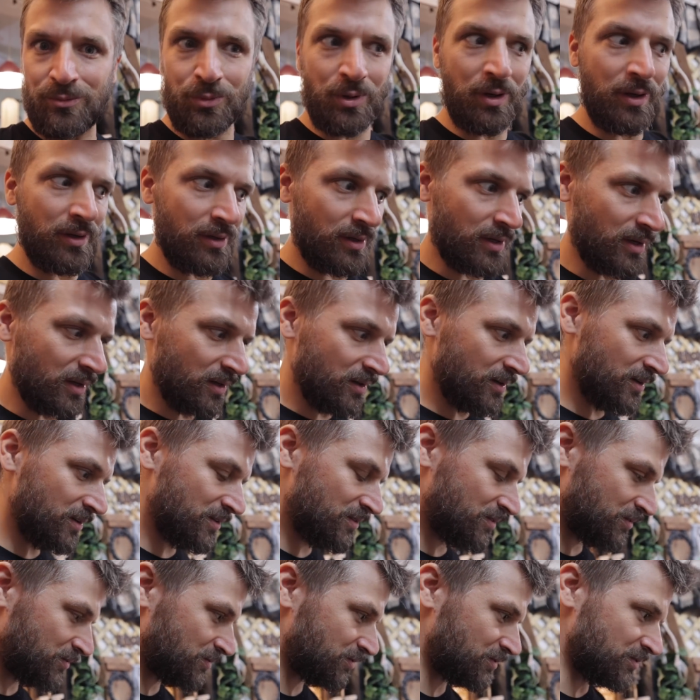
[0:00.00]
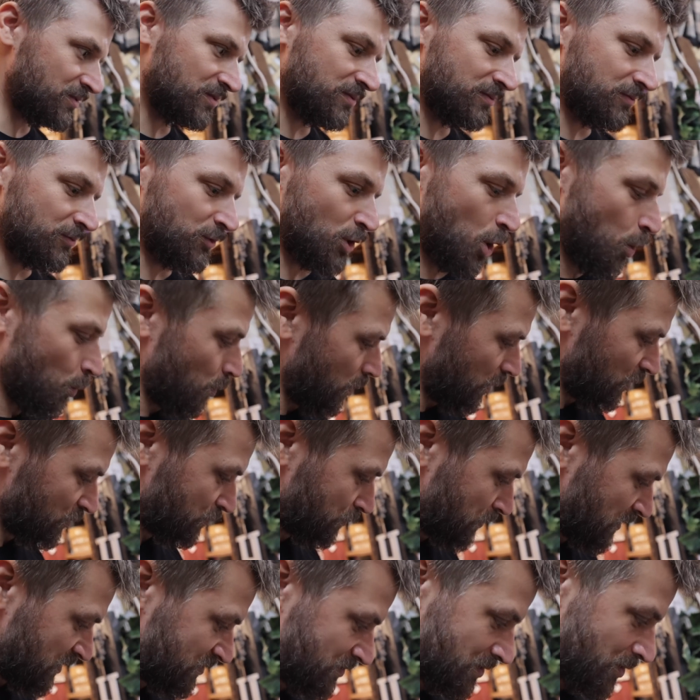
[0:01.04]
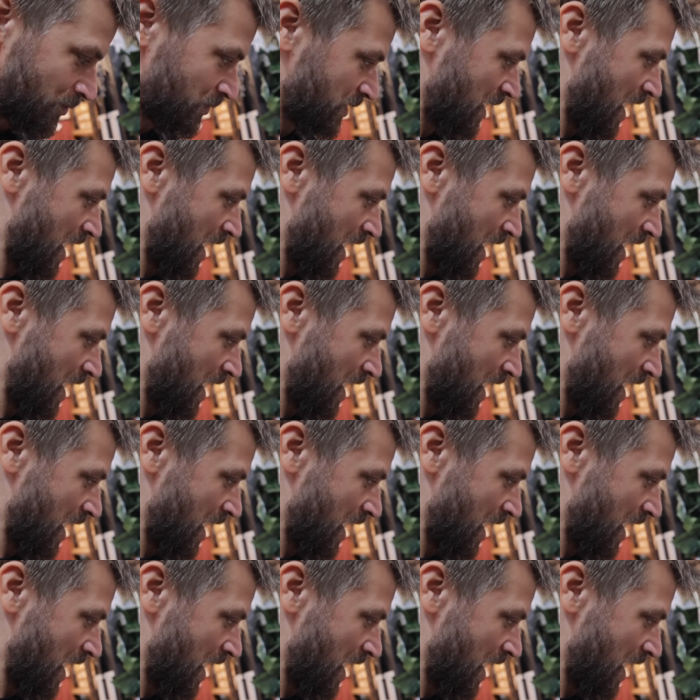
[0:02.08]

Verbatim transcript: right guys? No wall space, no